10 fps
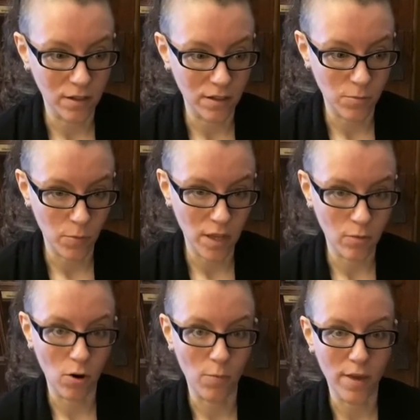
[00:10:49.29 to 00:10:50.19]
is being
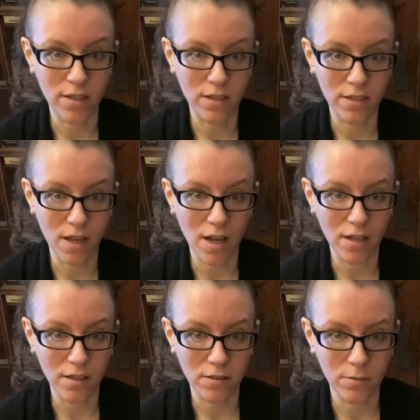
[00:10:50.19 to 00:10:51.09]

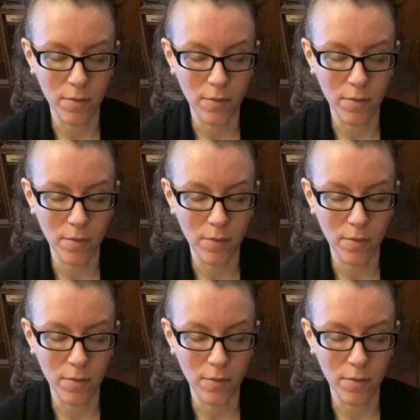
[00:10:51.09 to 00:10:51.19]
romanticized.